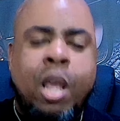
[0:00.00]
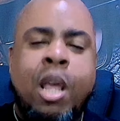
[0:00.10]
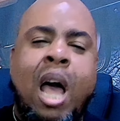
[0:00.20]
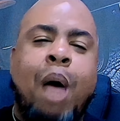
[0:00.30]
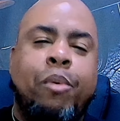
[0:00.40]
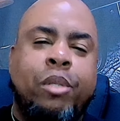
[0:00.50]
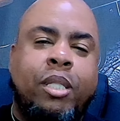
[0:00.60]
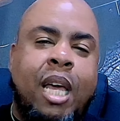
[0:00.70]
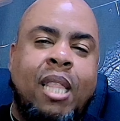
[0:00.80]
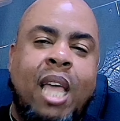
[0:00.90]
I will
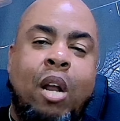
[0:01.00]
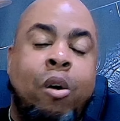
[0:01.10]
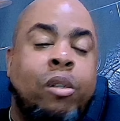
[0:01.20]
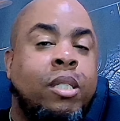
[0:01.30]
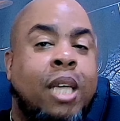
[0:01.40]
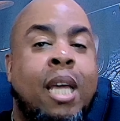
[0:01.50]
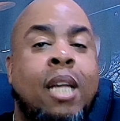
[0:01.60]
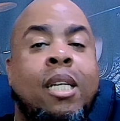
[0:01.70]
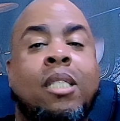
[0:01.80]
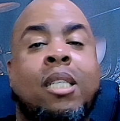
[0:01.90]
say that on
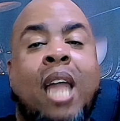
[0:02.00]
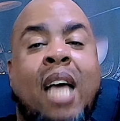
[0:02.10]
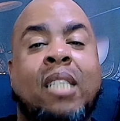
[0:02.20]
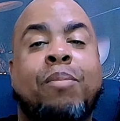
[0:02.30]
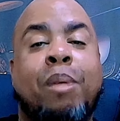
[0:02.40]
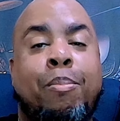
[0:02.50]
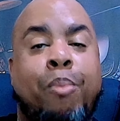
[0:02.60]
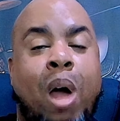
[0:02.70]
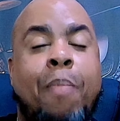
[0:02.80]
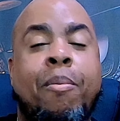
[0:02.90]
skin, this lasts me
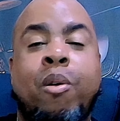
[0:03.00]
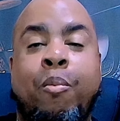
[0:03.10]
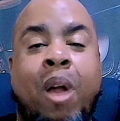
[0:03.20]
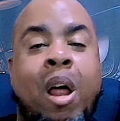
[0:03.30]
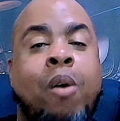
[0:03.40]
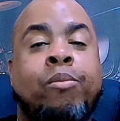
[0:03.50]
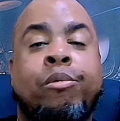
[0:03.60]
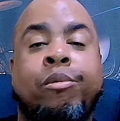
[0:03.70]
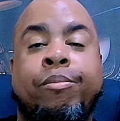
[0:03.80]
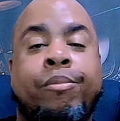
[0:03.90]
probably
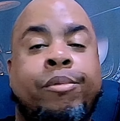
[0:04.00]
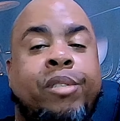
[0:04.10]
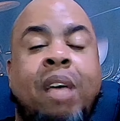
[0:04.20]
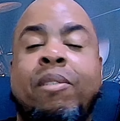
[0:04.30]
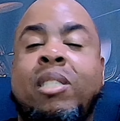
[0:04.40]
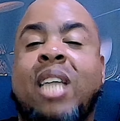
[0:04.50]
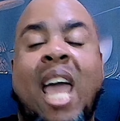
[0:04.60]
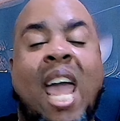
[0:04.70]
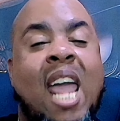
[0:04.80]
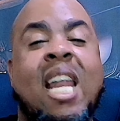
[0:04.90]
around 7 to
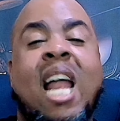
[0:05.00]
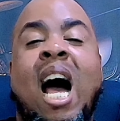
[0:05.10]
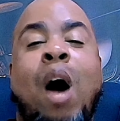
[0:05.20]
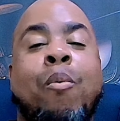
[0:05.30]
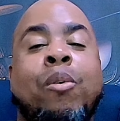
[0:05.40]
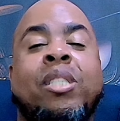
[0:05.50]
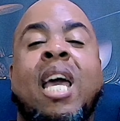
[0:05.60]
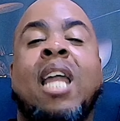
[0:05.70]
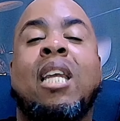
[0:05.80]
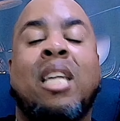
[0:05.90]
8 hours
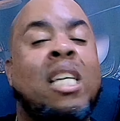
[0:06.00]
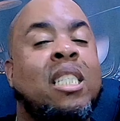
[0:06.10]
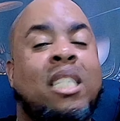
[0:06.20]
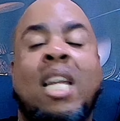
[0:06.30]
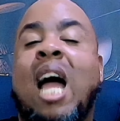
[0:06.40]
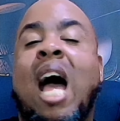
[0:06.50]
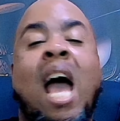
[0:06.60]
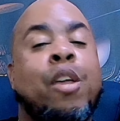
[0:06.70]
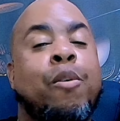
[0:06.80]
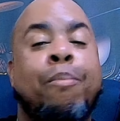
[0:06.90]
at least in
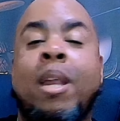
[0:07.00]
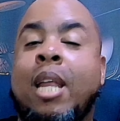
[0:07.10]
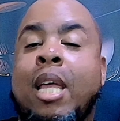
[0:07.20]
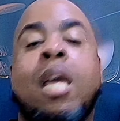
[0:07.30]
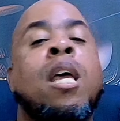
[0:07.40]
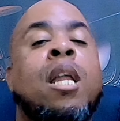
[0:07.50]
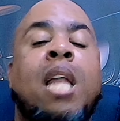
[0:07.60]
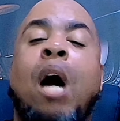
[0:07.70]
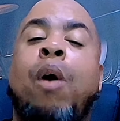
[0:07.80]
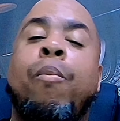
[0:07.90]
high humidity.
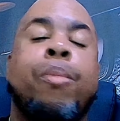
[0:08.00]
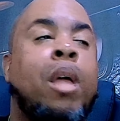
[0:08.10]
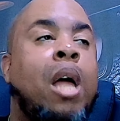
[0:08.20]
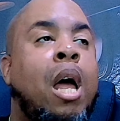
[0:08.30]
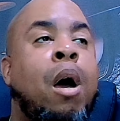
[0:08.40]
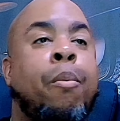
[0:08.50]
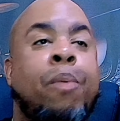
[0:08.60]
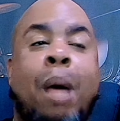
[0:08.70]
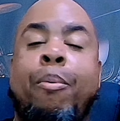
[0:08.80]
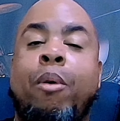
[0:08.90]
Now,
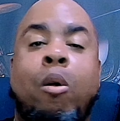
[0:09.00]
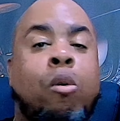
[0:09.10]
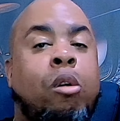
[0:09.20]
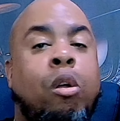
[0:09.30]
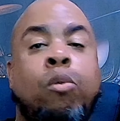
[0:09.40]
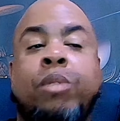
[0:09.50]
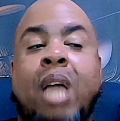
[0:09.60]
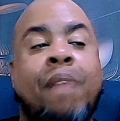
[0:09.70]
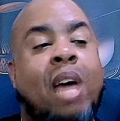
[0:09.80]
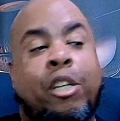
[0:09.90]
when I put it on clothes,
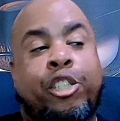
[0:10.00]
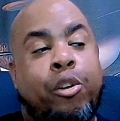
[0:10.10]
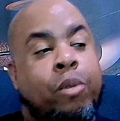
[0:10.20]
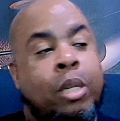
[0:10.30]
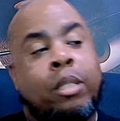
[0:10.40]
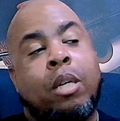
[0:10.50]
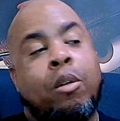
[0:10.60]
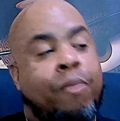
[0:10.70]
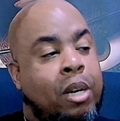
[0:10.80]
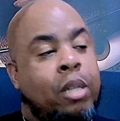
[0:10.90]
I've got a shirt that's sitting
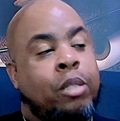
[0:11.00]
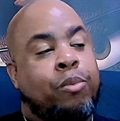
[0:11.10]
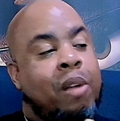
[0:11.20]
over there that's ready